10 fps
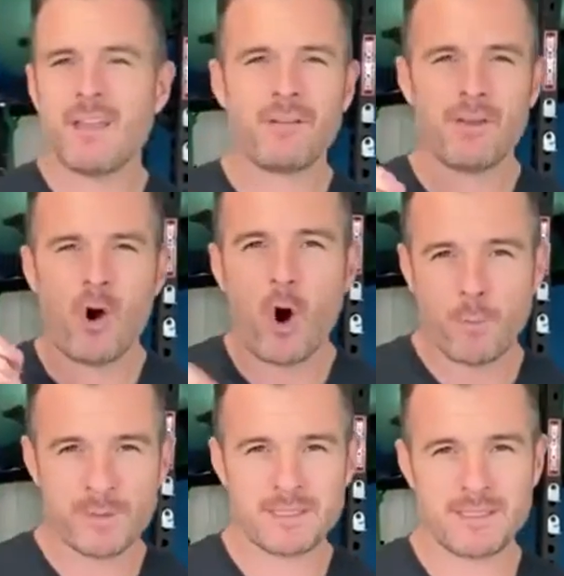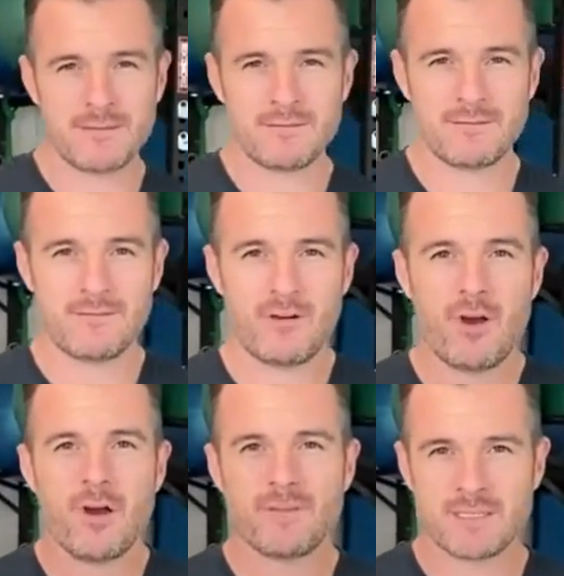think of the opposite
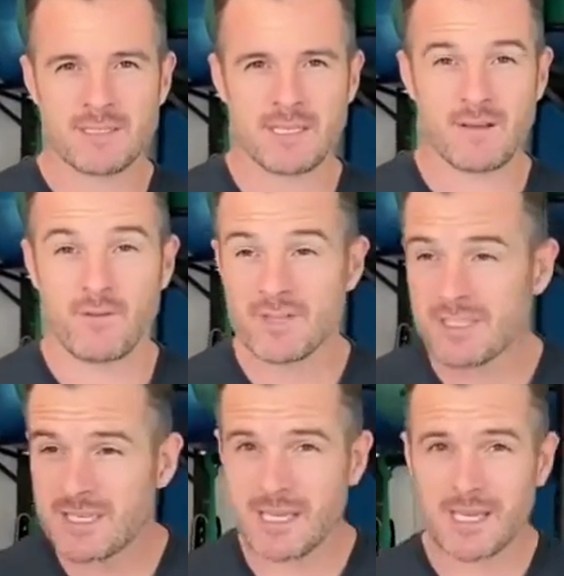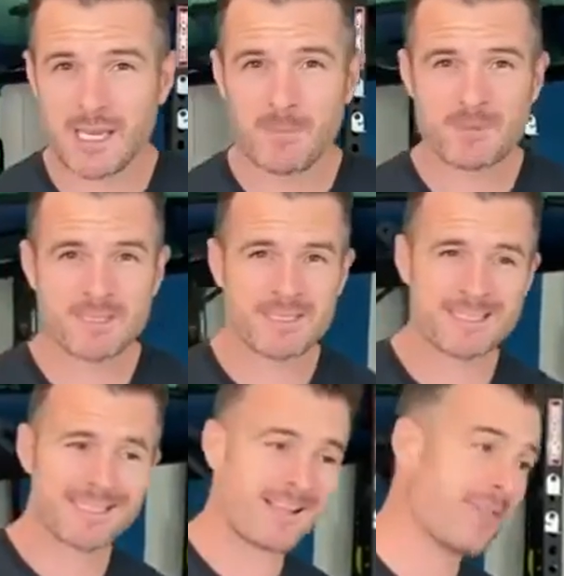of sitting. If you're sitting heaps,
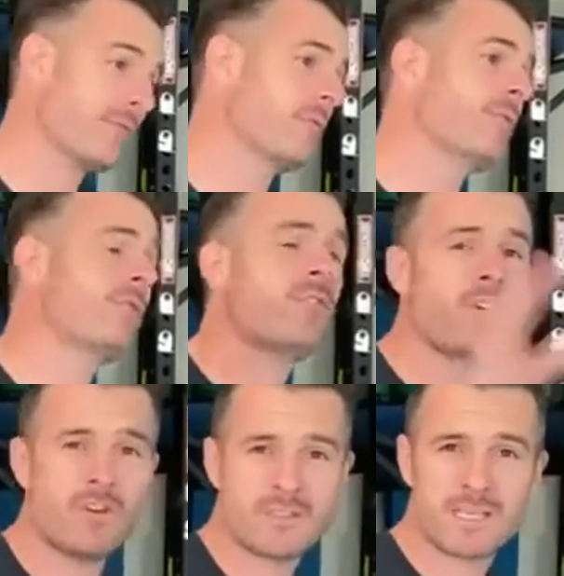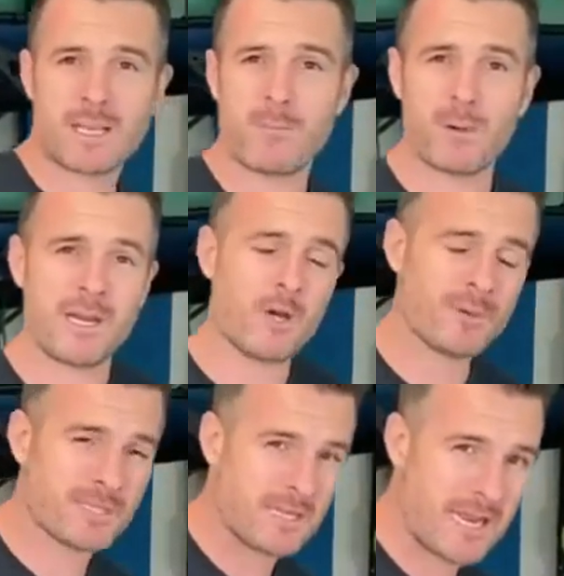this is like the reverse, the complete
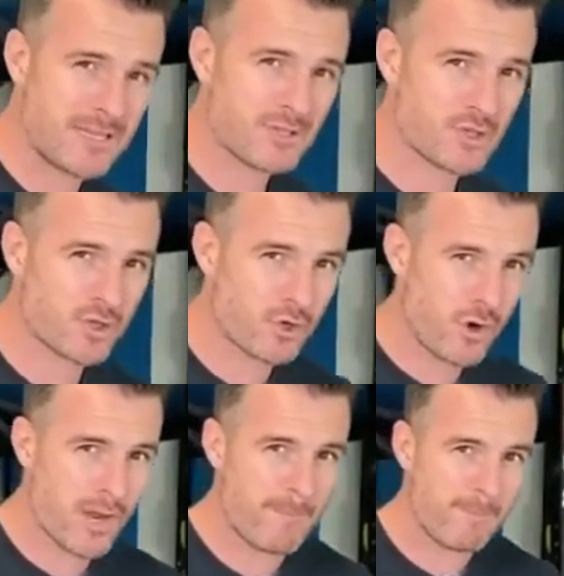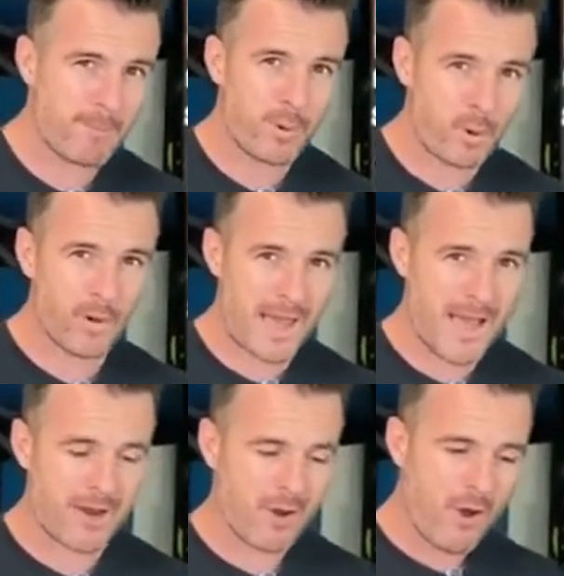opposite. And it's to try and pull
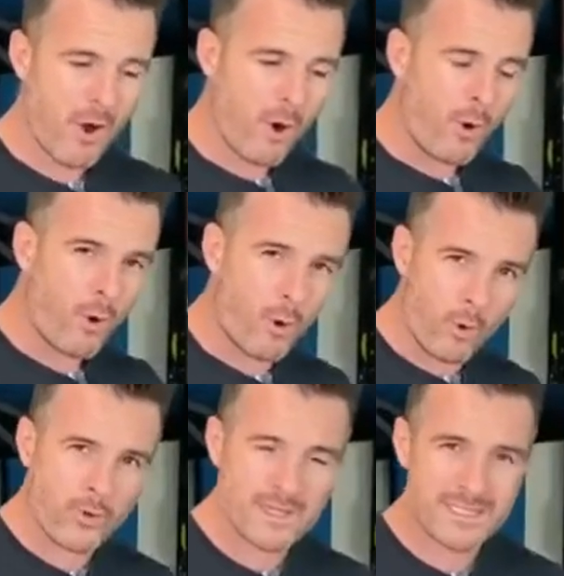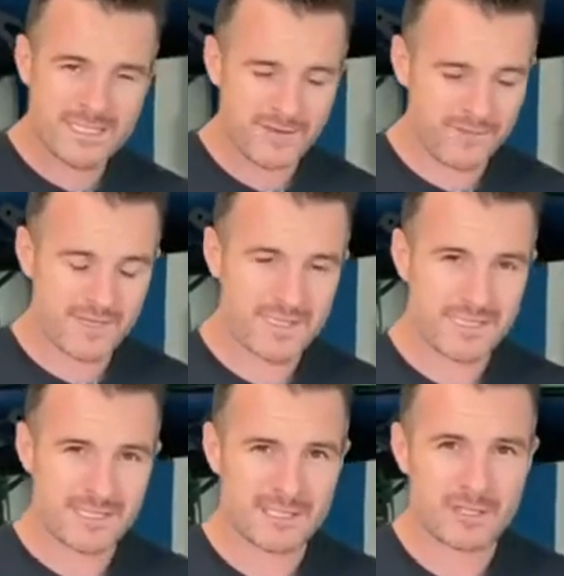out all the
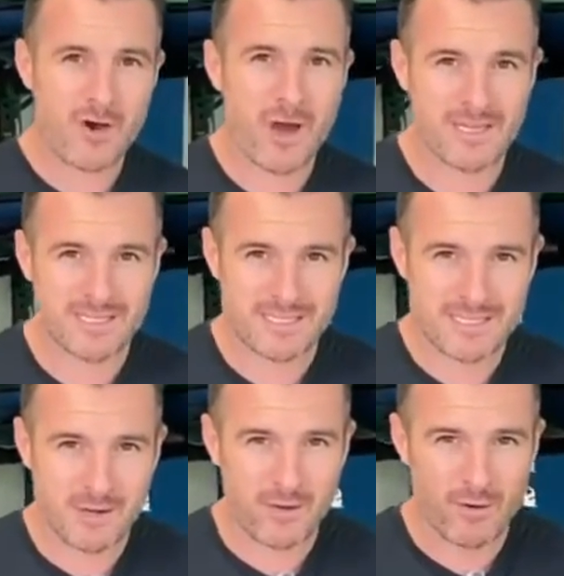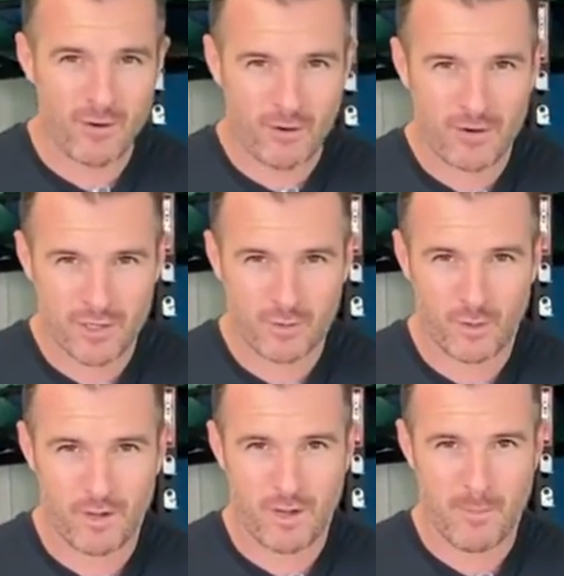stiffness and tightness that's going on in
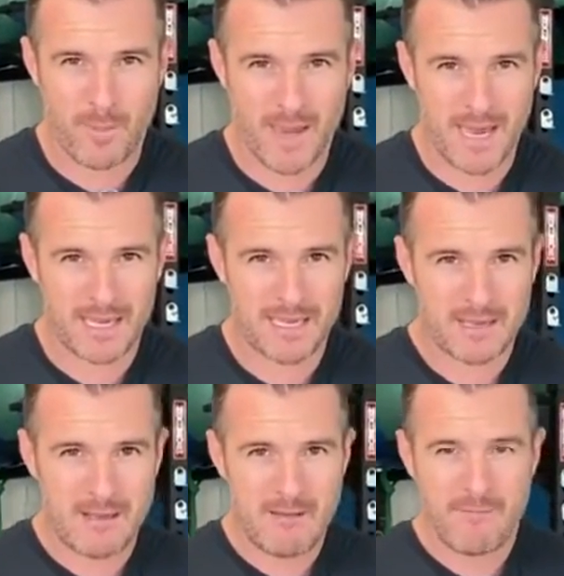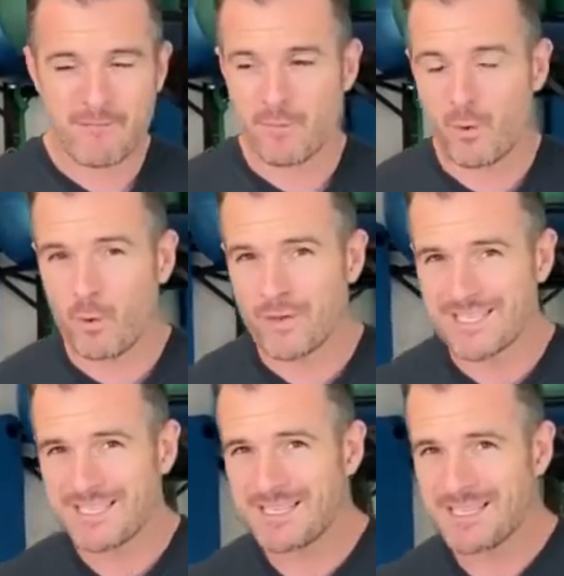your lower back from all the
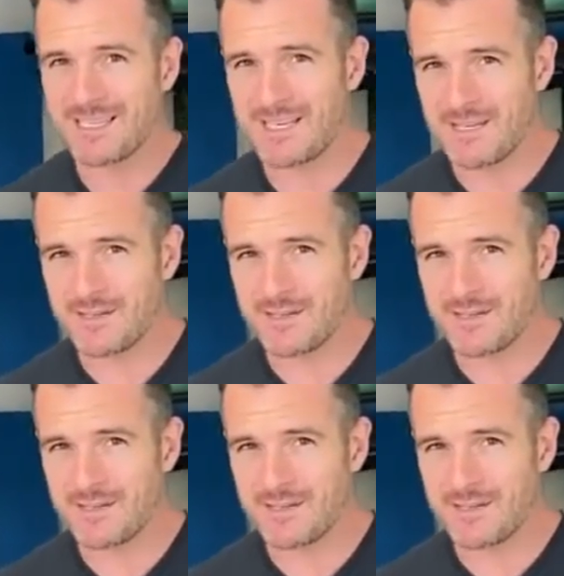sitting that